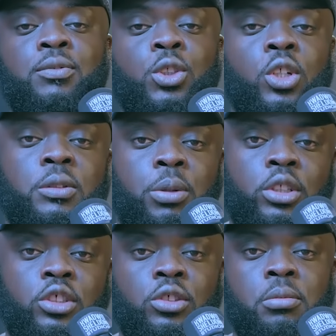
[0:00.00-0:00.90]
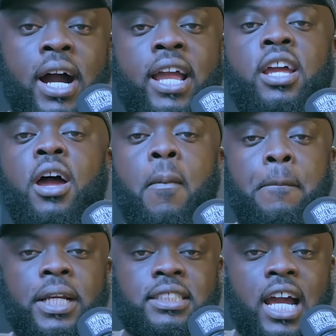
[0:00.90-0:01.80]
this video is brought to you by
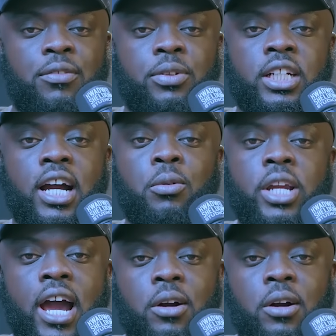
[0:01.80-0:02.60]
Bit Africa. We